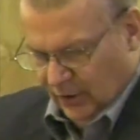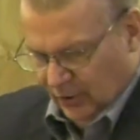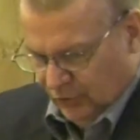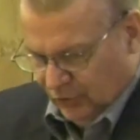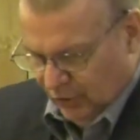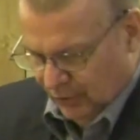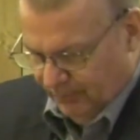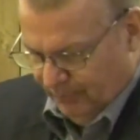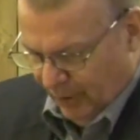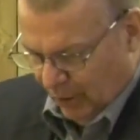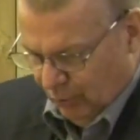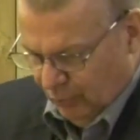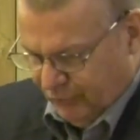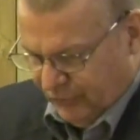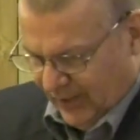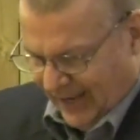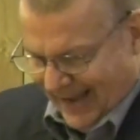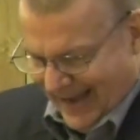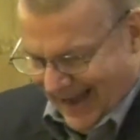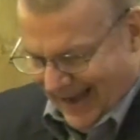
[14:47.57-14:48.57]
to both
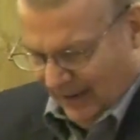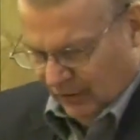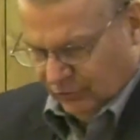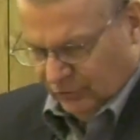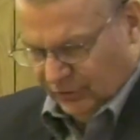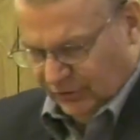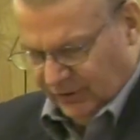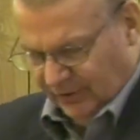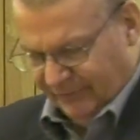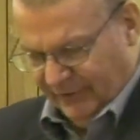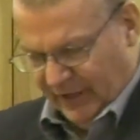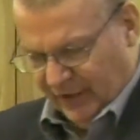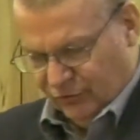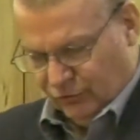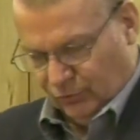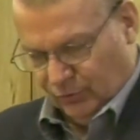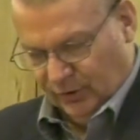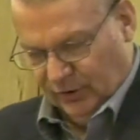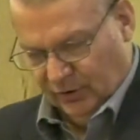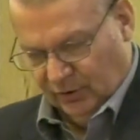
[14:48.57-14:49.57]
the houses of
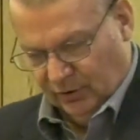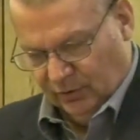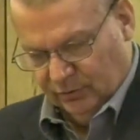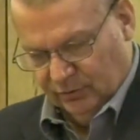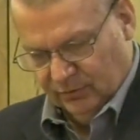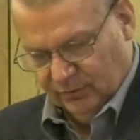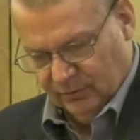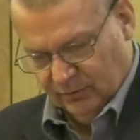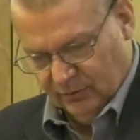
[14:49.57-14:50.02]
Israel,